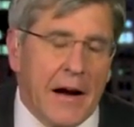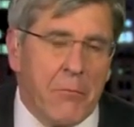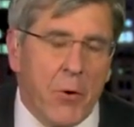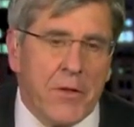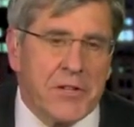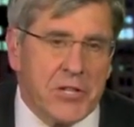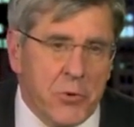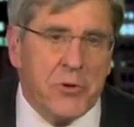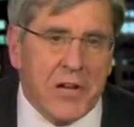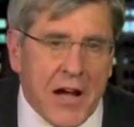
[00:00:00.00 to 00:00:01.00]
more than
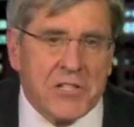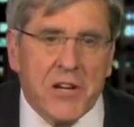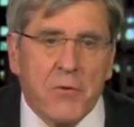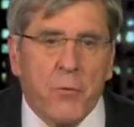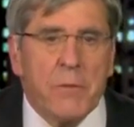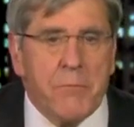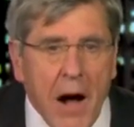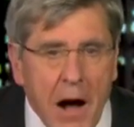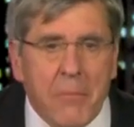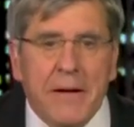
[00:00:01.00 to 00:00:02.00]
24
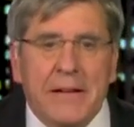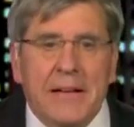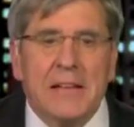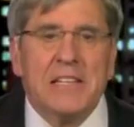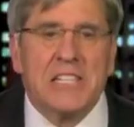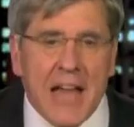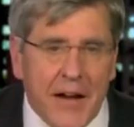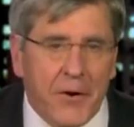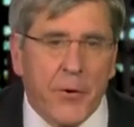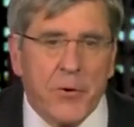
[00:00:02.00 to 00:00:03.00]
Republican
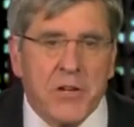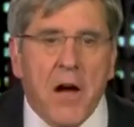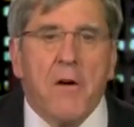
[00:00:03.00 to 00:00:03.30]
senators